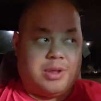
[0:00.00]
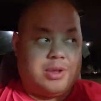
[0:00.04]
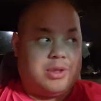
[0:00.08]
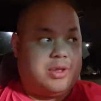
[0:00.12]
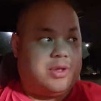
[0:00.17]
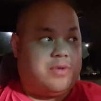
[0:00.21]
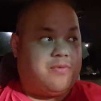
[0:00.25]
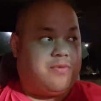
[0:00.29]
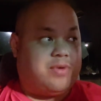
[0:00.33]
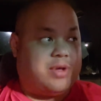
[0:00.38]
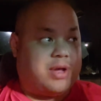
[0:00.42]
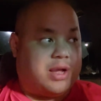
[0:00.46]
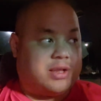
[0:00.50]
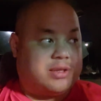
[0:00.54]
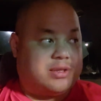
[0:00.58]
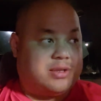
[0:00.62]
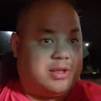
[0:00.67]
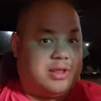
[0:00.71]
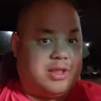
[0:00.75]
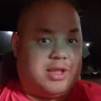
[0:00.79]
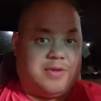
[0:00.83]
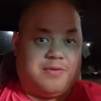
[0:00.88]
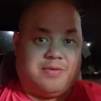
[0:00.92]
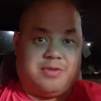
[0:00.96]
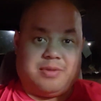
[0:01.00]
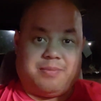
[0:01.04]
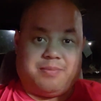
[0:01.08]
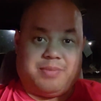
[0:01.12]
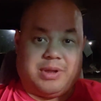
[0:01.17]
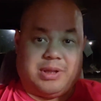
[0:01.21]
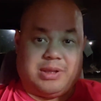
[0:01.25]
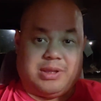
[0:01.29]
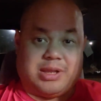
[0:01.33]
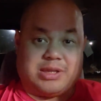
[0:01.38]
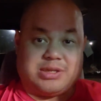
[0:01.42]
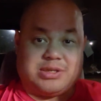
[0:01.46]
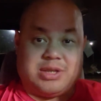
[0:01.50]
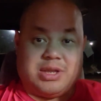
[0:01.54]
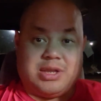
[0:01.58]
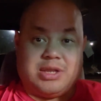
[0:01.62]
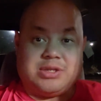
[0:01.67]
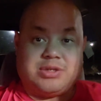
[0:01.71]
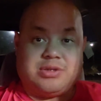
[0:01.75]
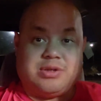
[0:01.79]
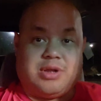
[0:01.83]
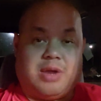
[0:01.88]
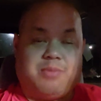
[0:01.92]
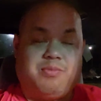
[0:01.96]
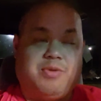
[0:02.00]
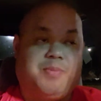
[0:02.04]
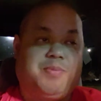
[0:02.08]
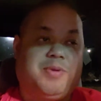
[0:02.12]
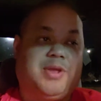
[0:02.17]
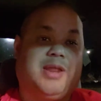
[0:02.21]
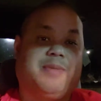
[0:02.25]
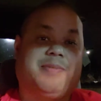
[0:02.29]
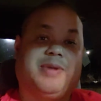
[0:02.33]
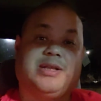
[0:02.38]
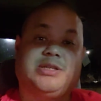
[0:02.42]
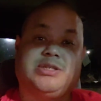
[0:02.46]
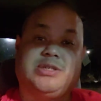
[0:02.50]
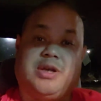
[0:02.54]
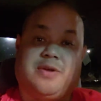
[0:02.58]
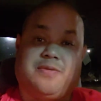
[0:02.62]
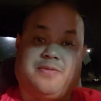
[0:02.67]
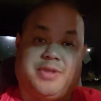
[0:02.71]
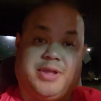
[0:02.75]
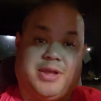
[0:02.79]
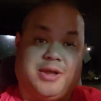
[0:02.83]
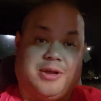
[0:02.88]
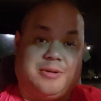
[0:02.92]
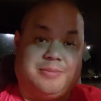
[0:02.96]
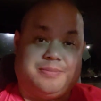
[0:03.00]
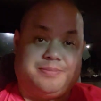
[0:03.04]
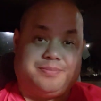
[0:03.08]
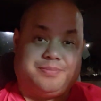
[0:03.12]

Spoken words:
You've got to live in abundance. So I'm repeating myself now.